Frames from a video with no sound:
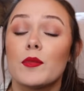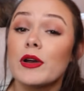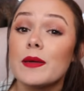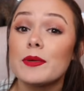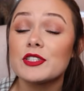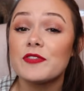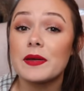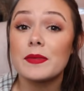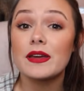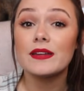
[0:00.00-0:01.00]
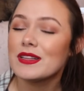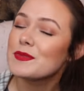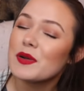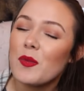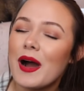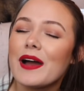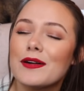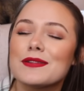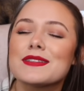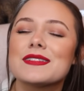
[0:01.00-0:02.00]
Morning, Birch family! It's been a
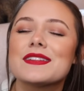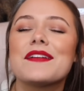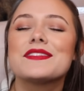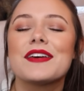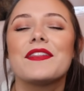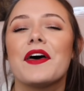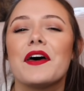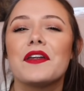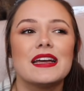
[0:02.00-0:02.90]
while since I've said that.